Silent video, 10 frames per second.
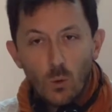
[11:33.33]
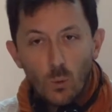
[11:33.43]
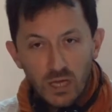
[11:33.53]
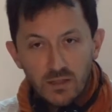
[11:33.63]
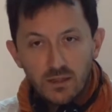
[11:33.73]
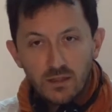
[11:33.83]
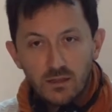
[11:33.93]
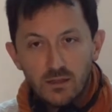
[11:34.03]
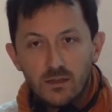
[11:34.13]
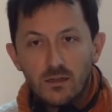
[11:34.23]
with
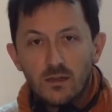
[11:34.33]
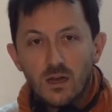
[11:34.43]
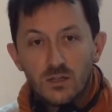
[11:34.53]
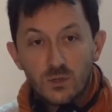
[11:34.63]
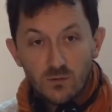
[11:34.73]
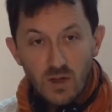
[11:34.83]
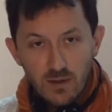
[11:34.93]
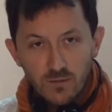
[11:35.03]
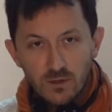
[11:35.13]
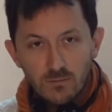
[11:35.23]
a
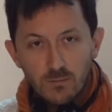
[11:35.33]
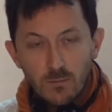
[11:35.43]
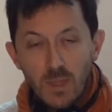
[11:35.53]
survivor,